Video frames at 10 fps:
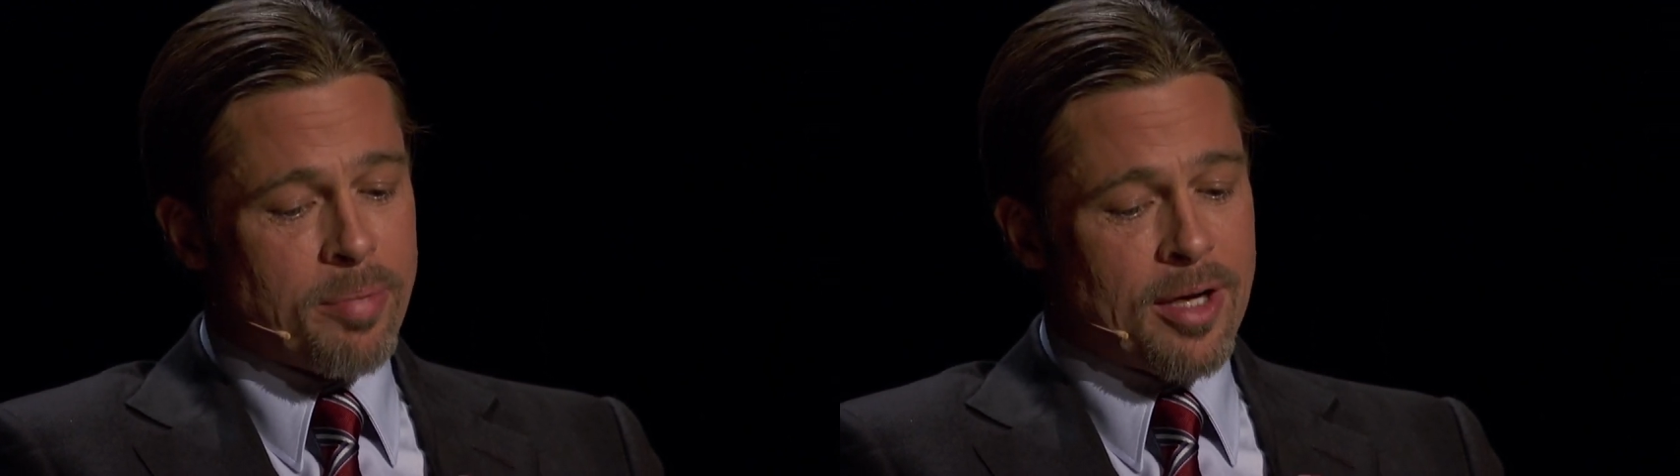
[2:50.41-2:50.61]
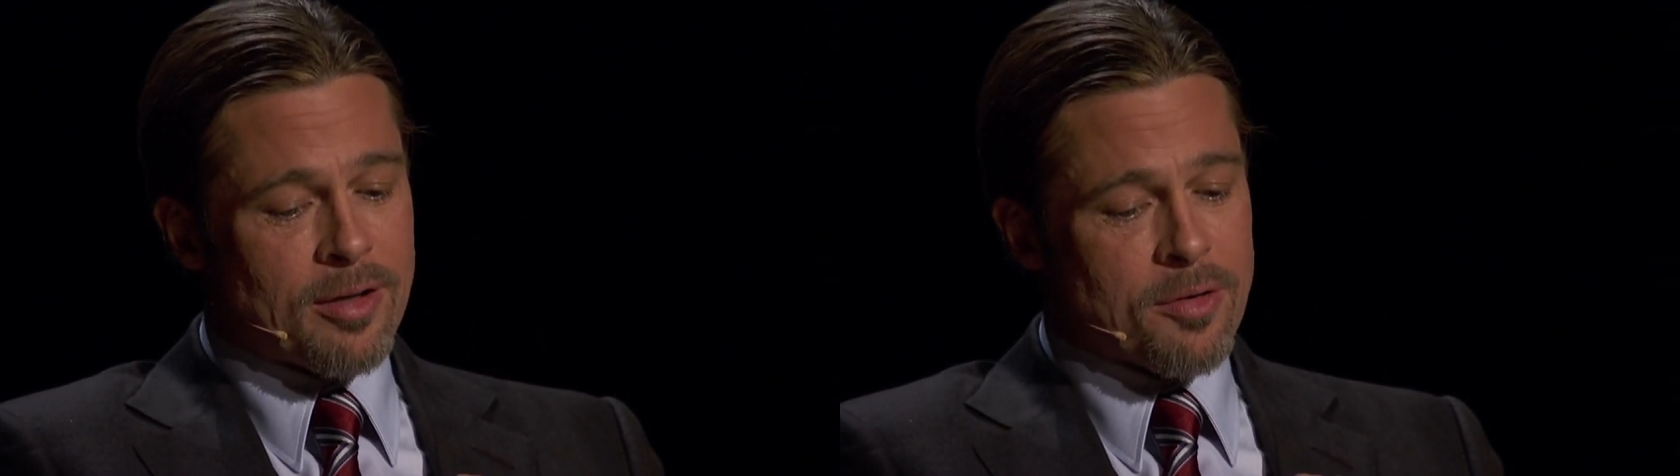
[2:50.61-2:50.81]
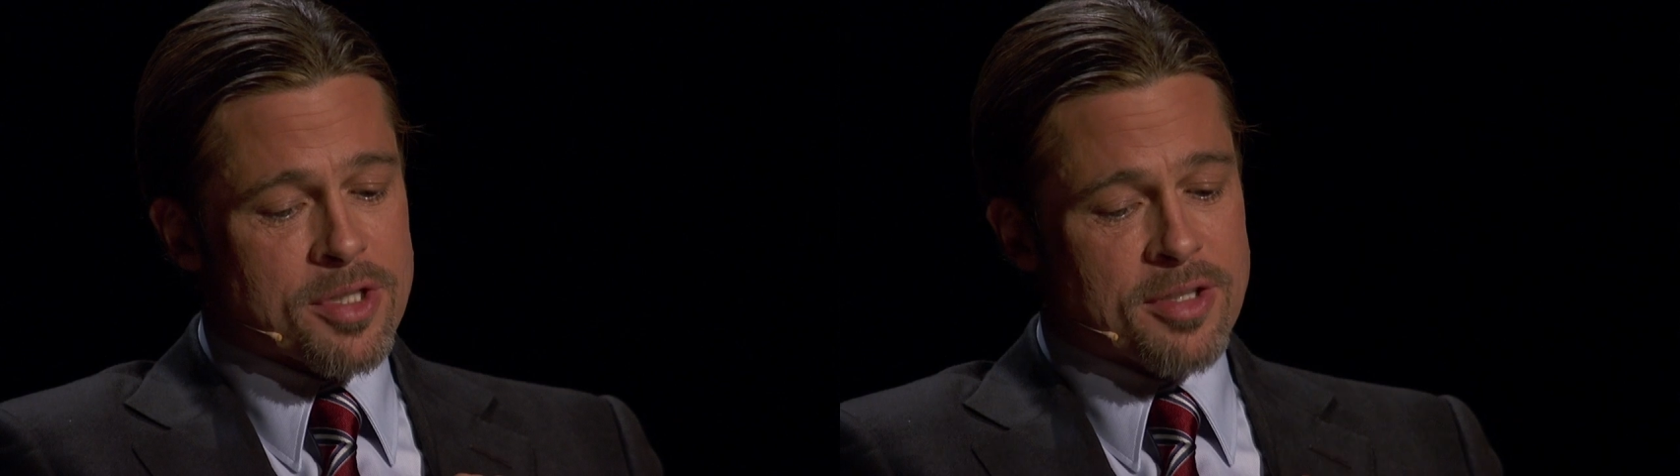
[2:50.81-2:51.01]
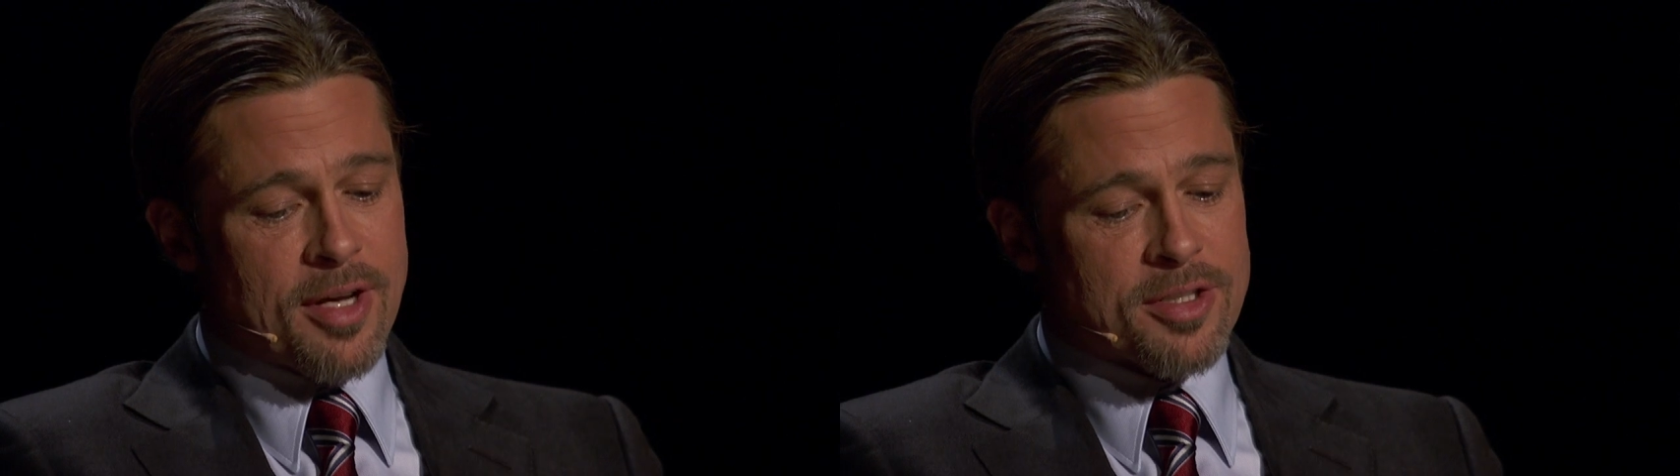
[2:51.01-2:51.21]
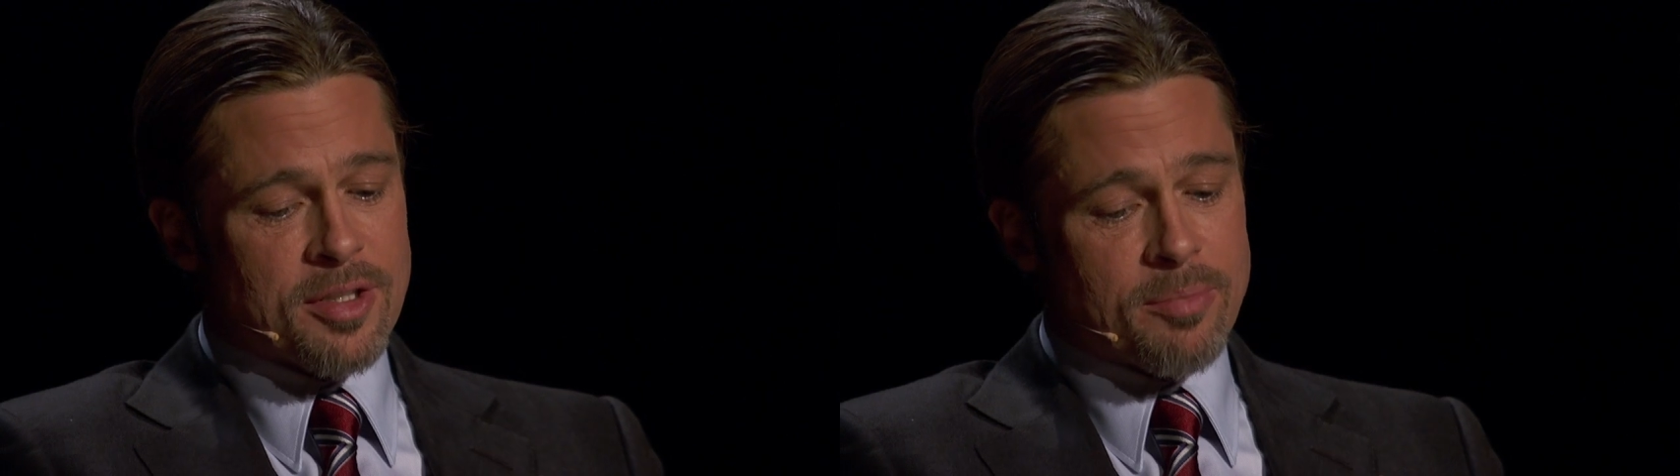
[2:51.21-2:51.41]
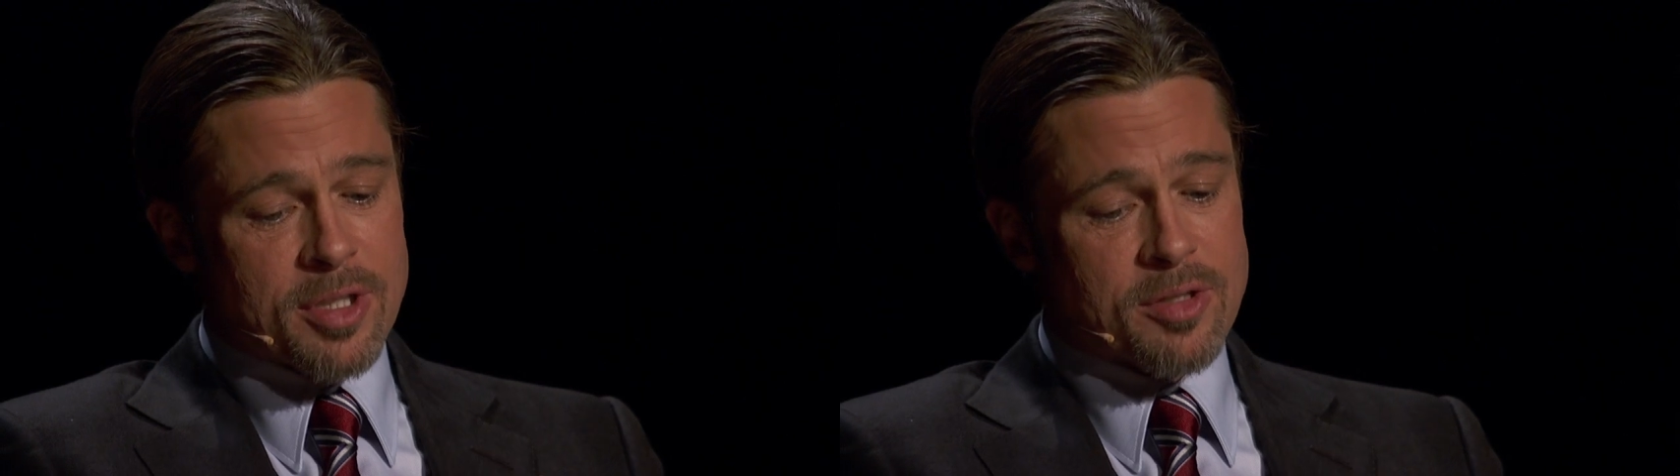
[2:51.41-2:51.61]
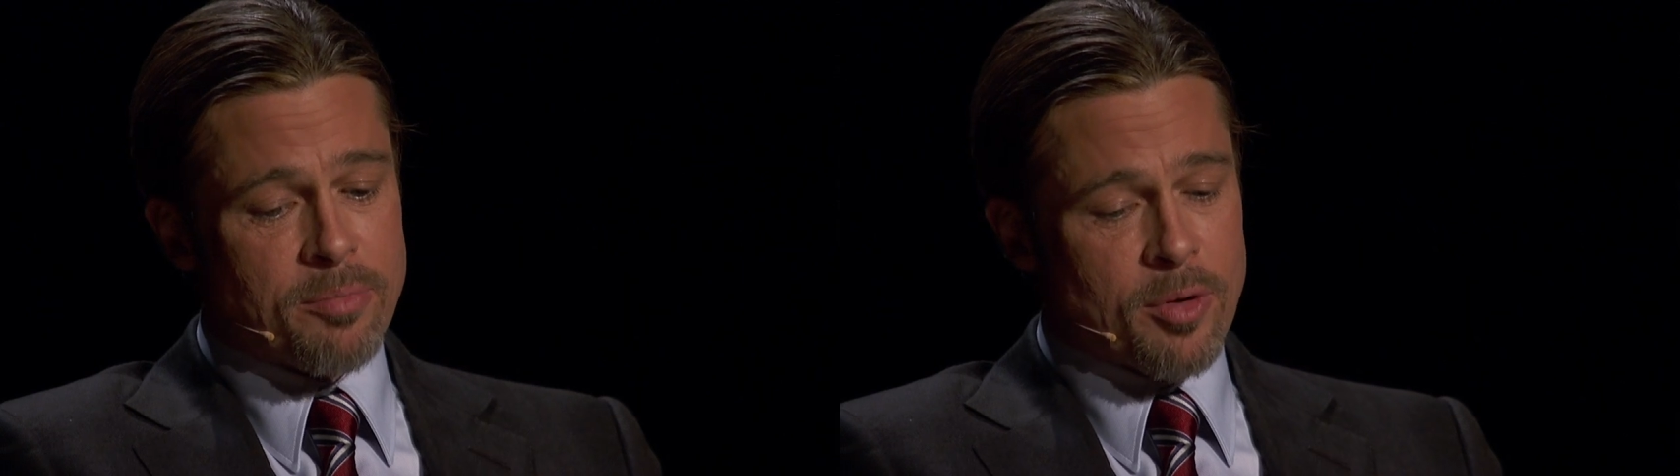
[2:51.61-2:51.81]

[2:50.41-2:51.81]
pay close attention to Mr.